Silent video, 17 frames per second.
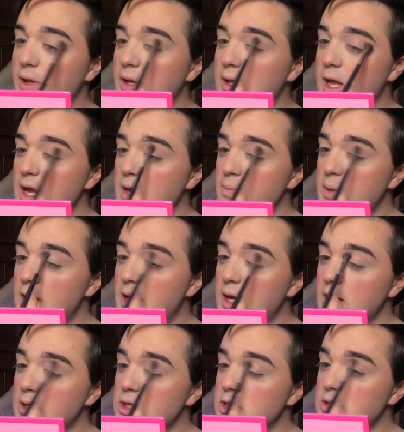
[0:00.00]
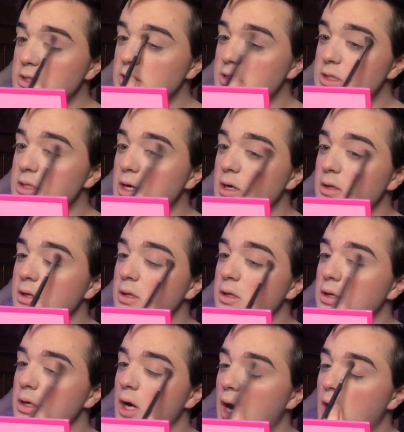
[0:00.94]
light pink just to start the
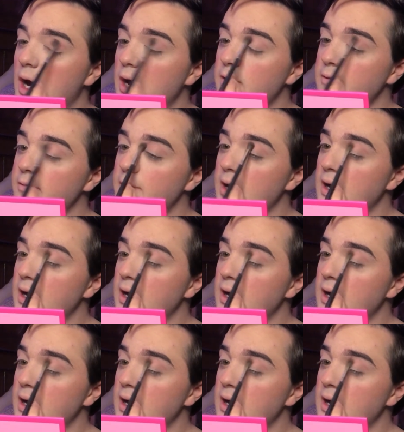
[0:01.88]
look off,